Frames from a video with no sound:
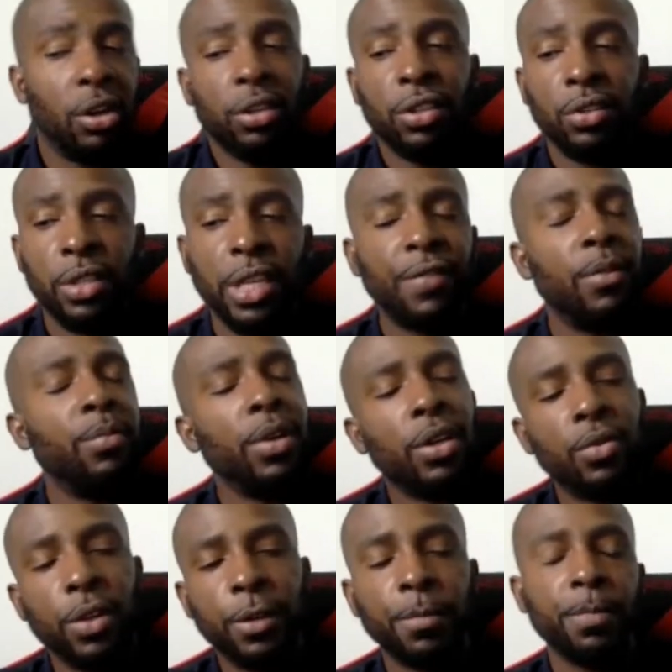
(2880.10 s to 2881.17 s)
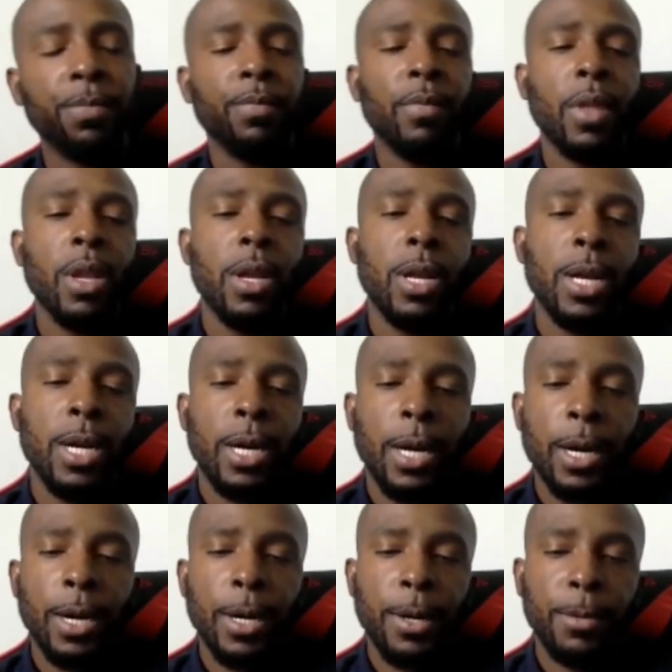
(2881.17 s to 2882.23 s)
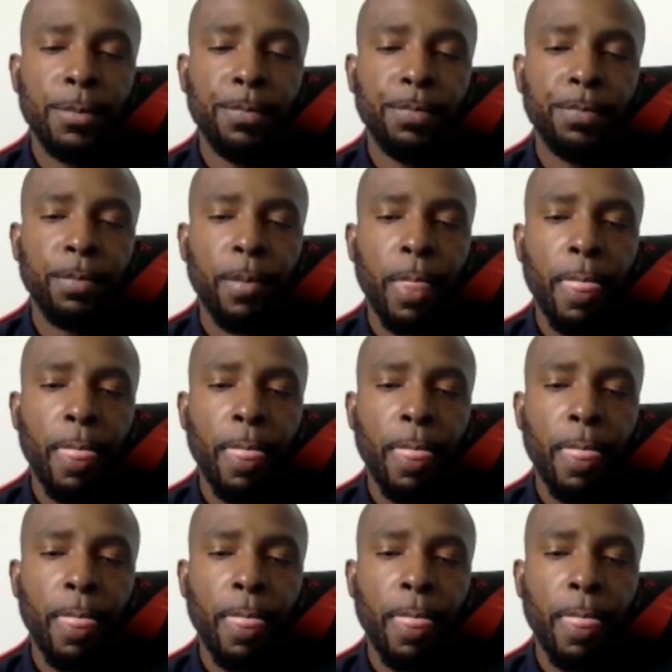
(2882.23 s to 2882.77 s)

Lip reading: and also to even book one. Do